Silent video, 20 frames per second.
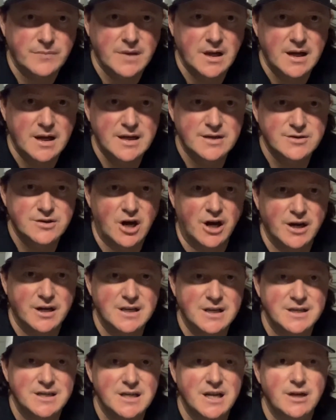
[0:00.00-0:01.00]
is on
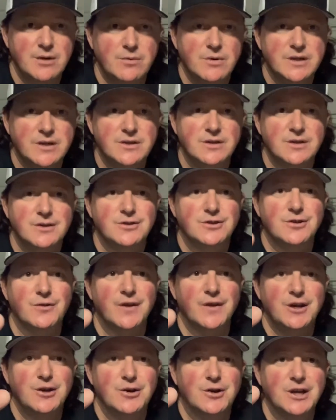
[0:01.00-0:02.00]
continuous, so that
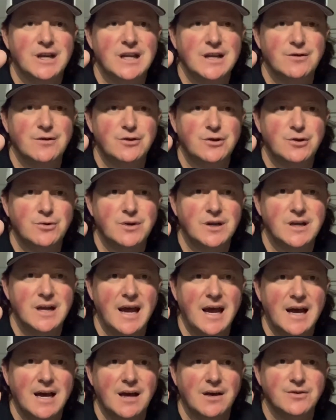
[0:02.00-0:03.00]
you can either do it
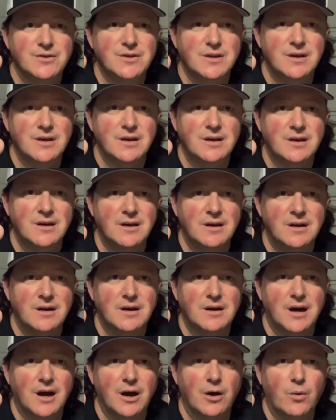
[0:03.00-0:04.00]
as
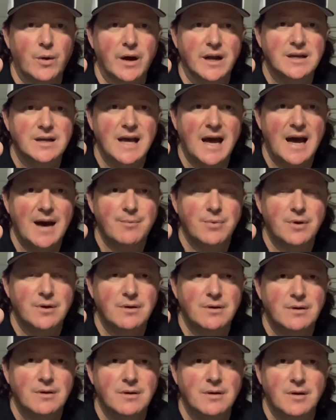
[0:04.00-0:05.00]
a quick tap,
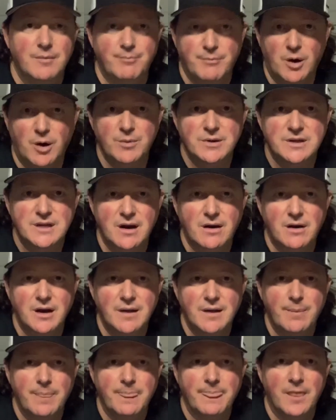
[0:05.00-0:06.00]
momentary,
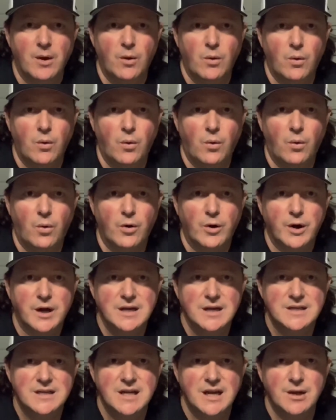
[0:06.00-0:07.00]
or
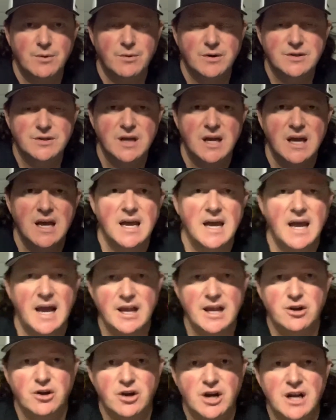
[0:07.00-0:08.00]
continuous. And
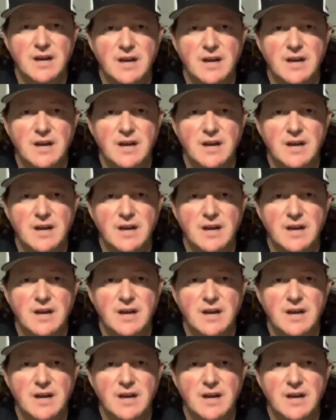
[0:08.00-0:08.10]
you're gonna